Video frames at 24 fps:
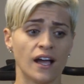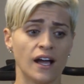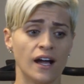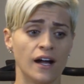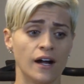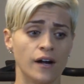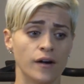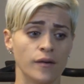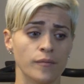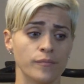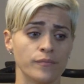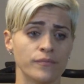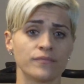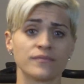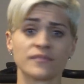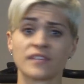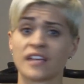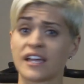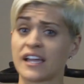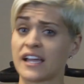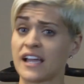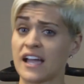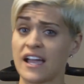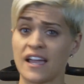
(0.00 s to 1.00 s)
um,
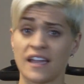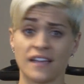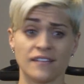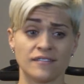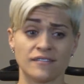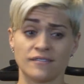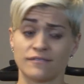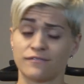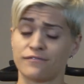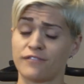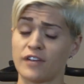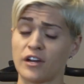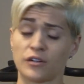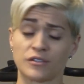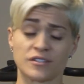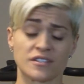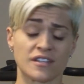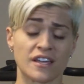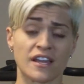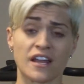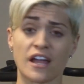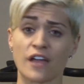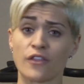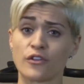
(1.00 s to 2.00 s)
like I felt
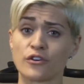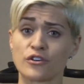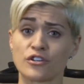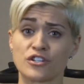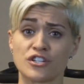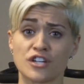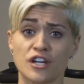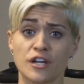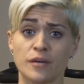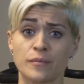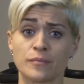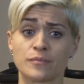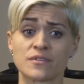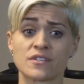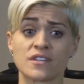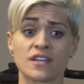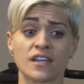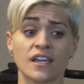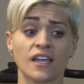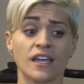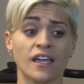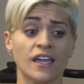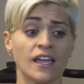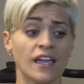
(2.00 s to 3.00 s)
at other gyms
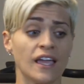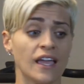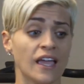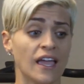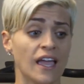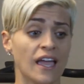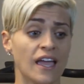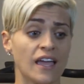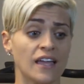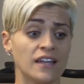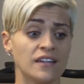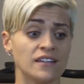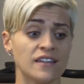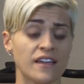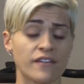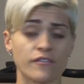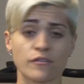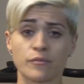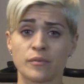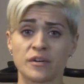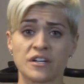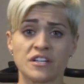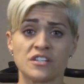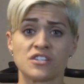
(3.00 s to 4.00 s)
and
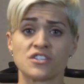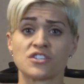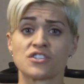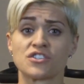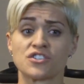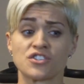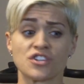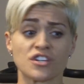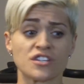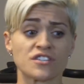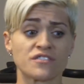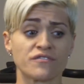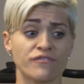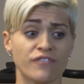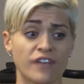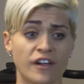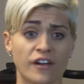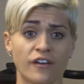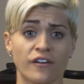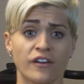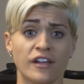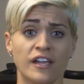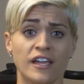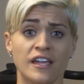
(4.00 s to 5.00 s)
everybody's just
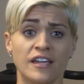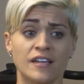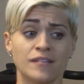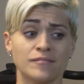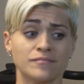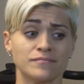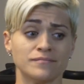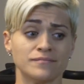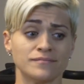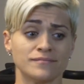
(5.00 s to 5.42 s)
very